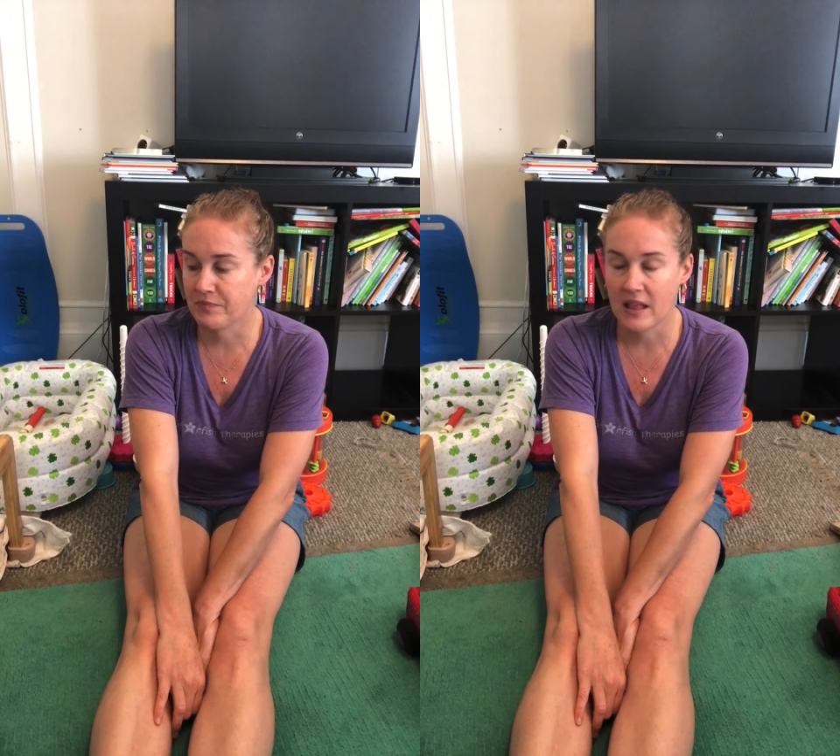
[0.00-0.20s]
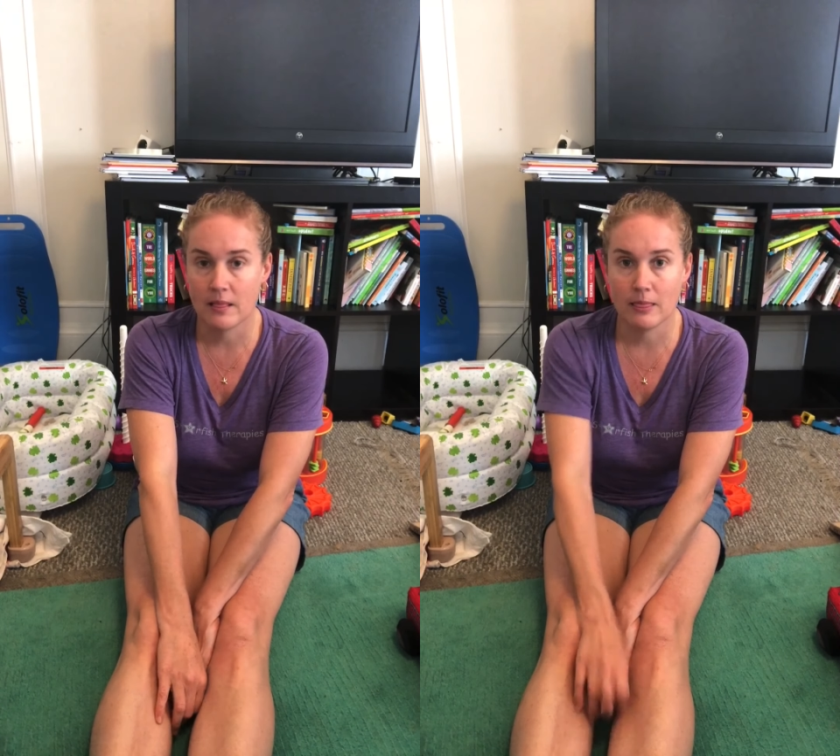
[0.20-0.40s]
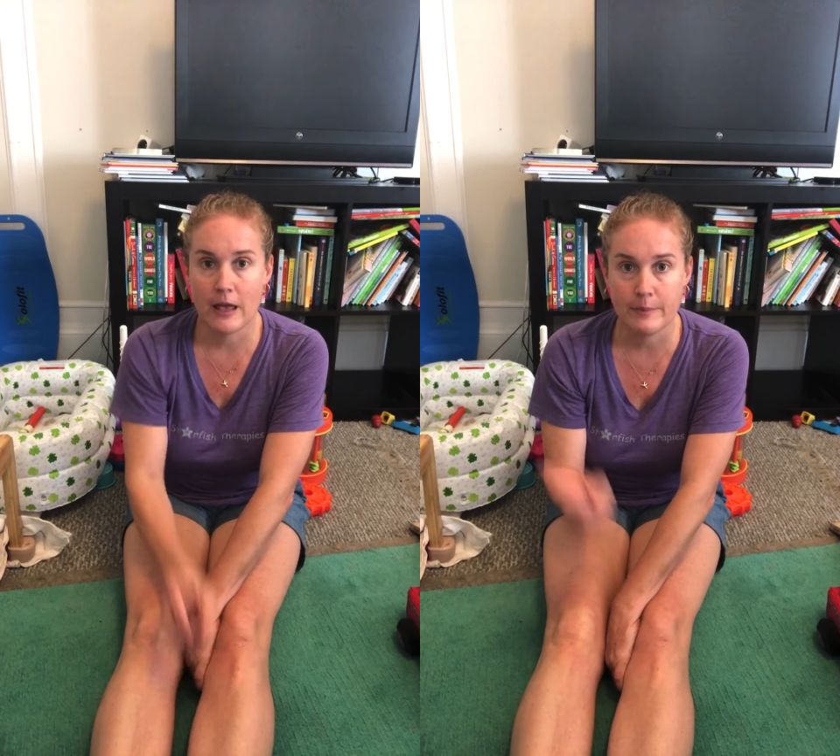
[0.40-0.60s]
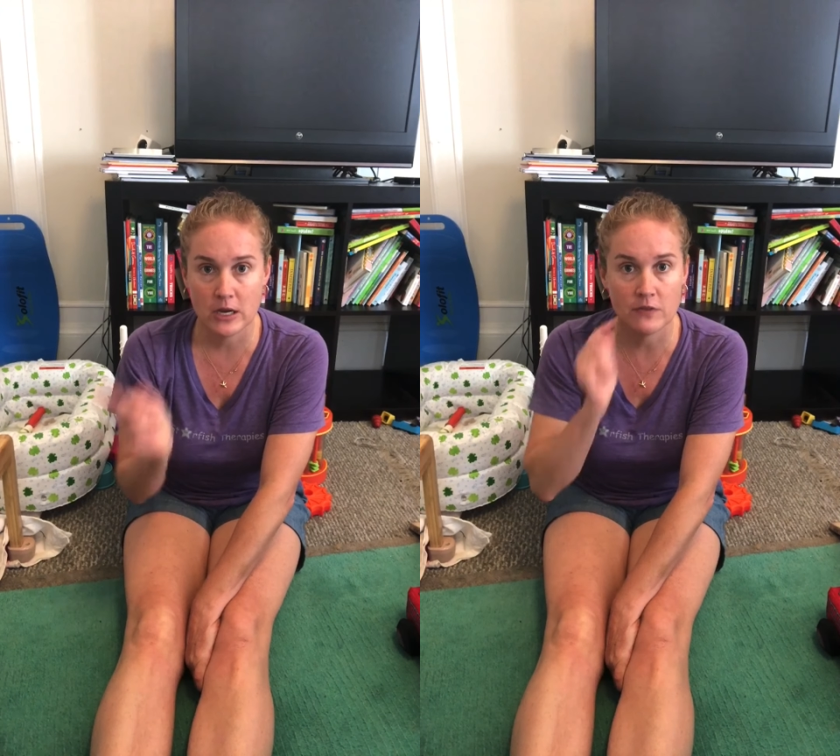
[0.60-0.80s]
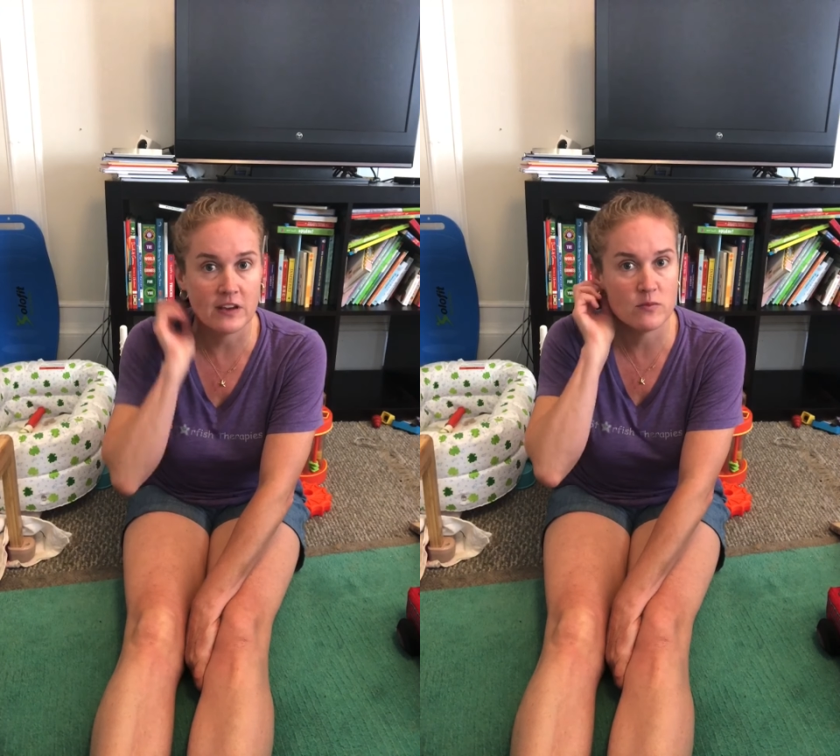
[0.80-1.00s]
Let me know
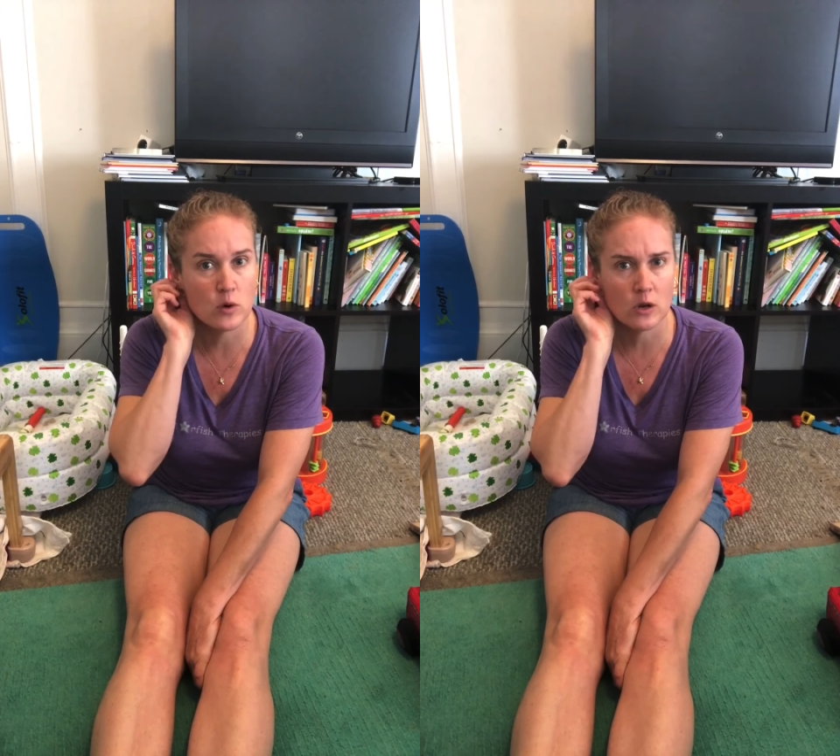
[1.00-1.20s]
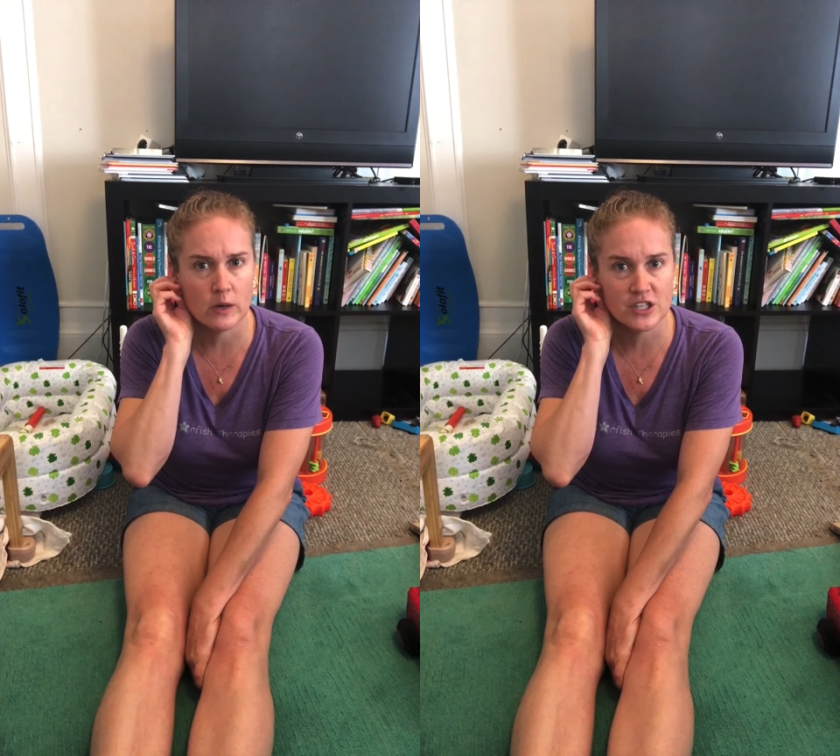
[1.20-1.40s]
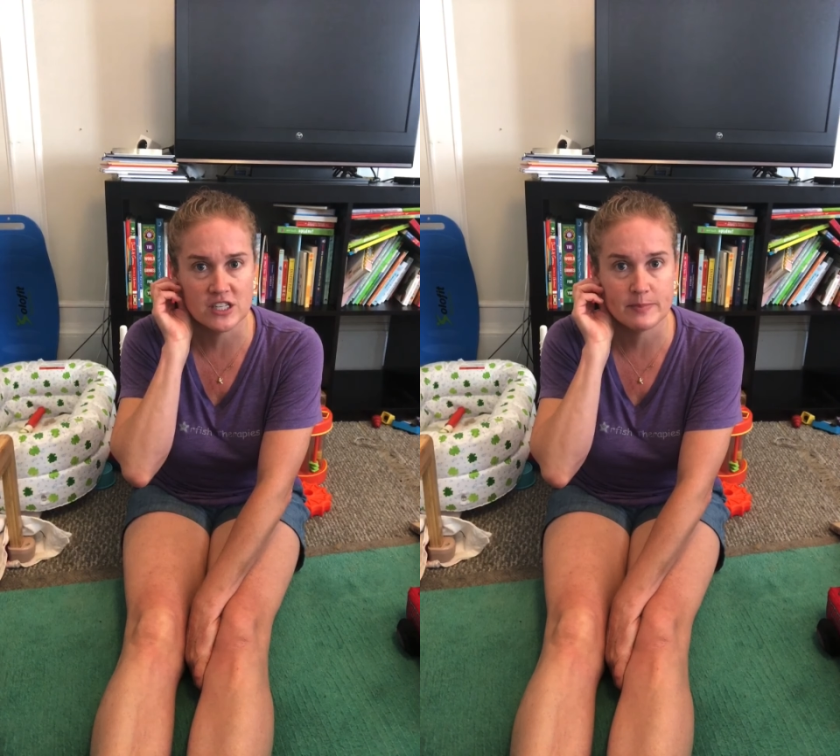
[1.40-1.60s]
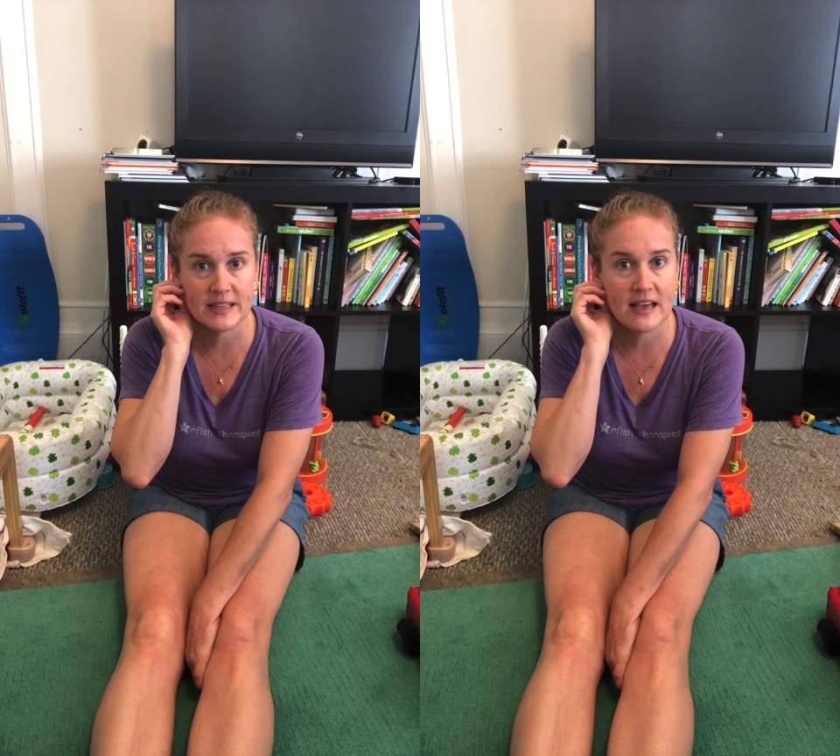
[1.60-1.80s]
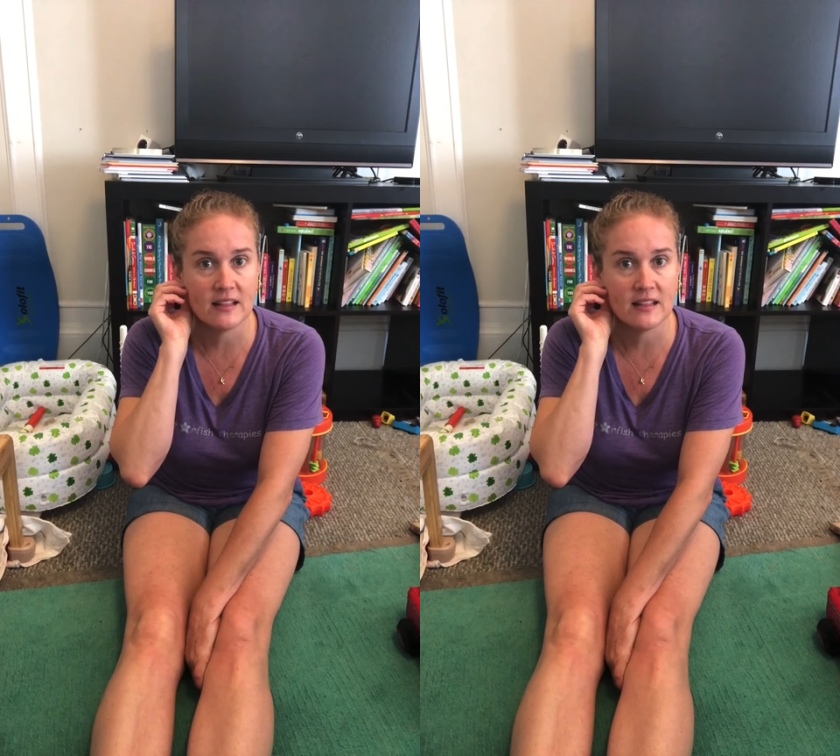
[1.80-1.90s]
if you have more questions about that.